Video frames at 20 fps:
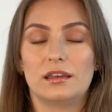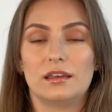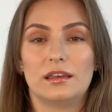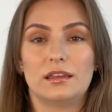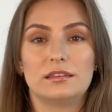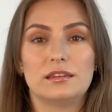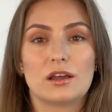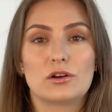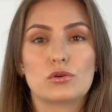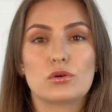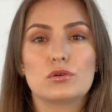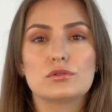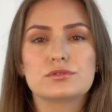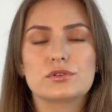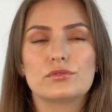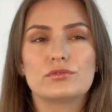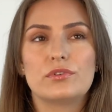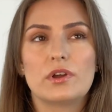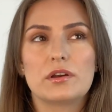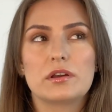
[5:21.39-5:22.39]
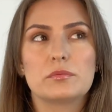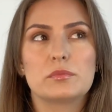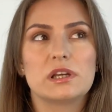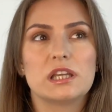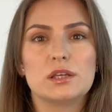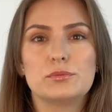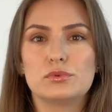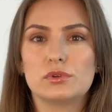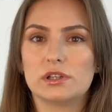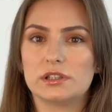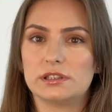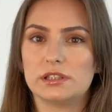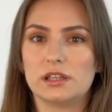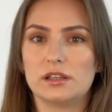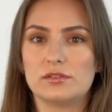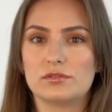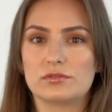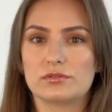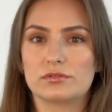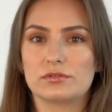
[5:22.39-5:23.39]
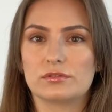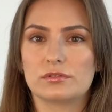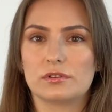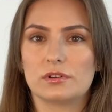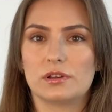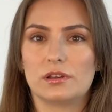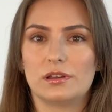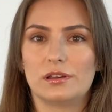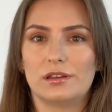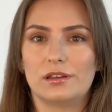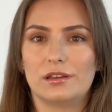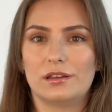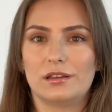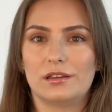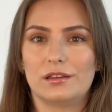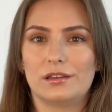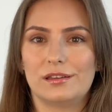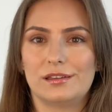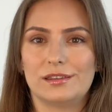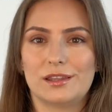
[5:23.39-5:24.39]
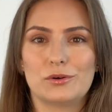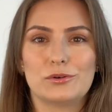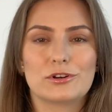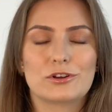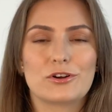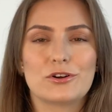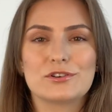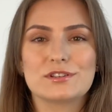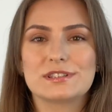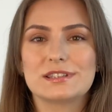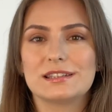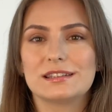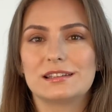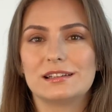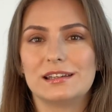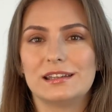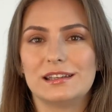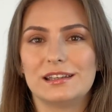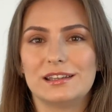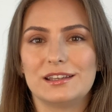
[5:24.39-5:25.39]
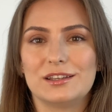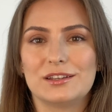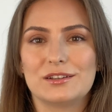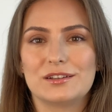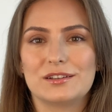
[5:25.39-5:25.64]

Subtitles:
and they are also very manipulative. They will constantly